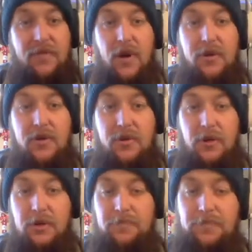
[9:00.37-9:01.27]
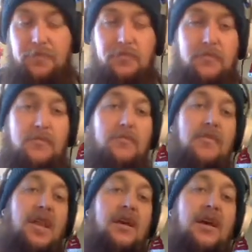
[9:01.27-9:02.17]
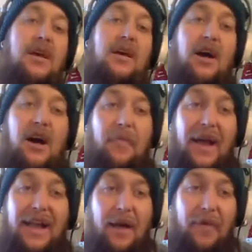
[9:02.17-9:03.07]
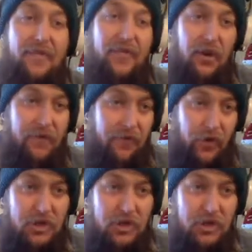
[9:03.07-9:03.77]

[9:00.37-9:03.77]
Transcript: Articuno. I got my very first